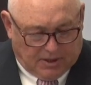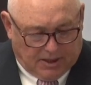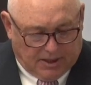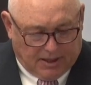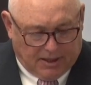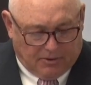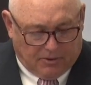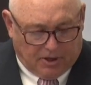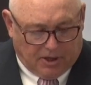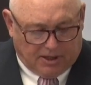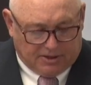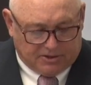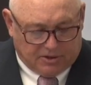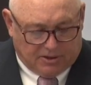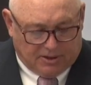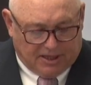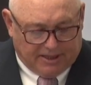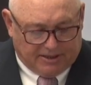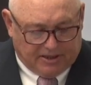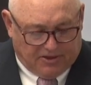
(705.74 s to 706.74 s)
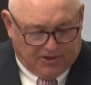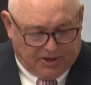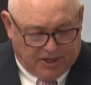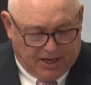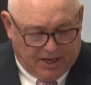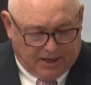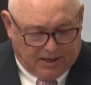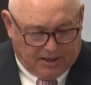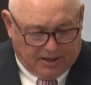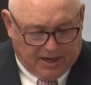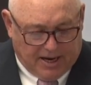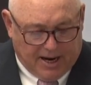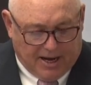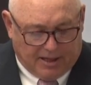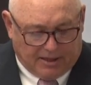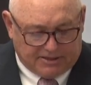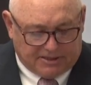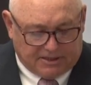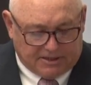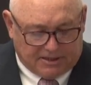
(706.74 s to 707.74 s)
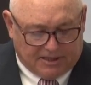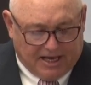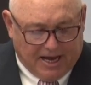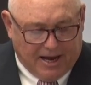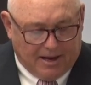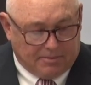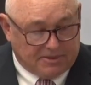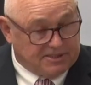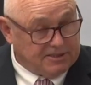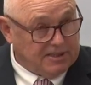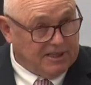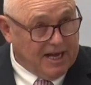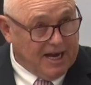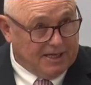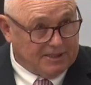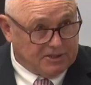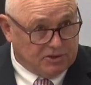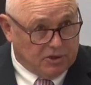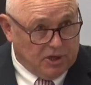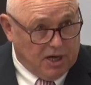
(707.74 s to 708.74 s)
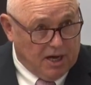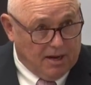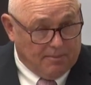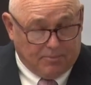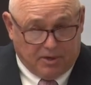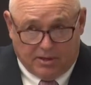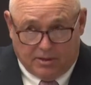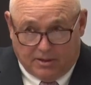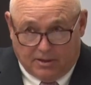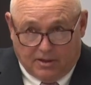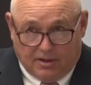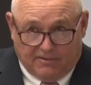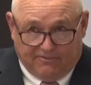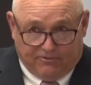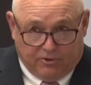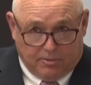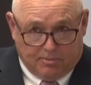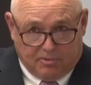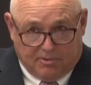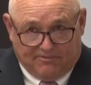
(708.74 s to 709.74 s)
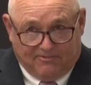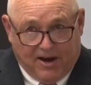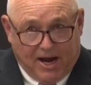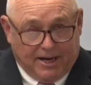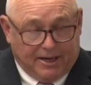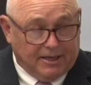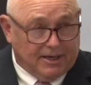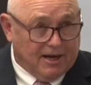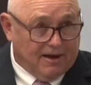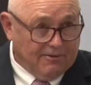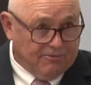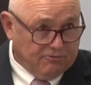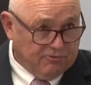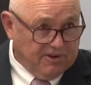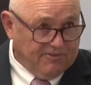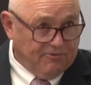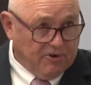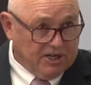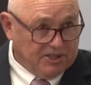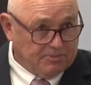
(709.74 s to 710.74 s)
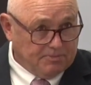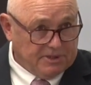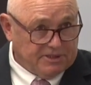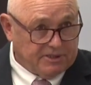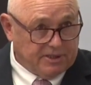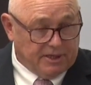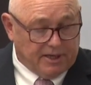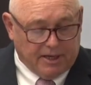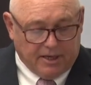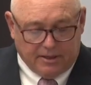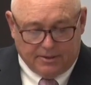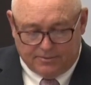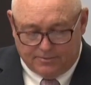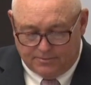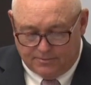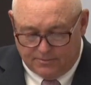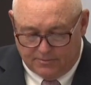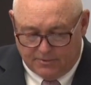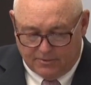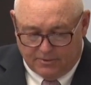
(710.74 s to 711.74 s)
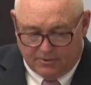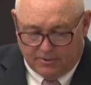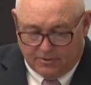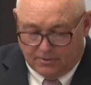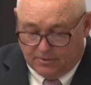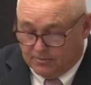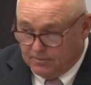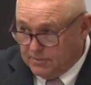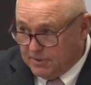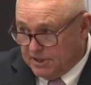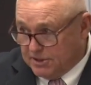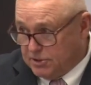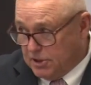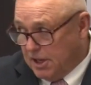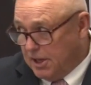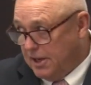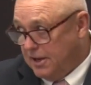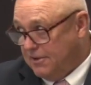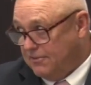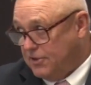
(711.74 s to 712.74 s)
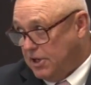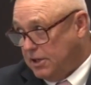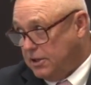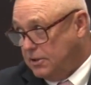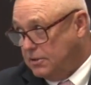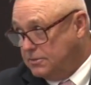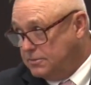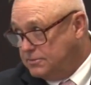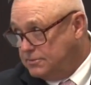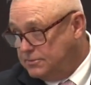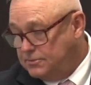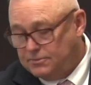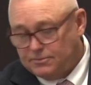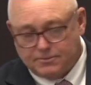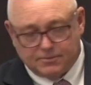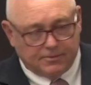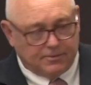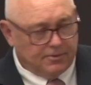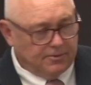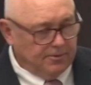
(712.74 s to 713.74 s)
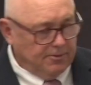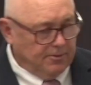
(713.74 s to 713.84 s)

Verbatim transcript: And I would also like to thank Alice's Last, last Stop for providing our refreshments today. That's all I have. Thank you. Thank you,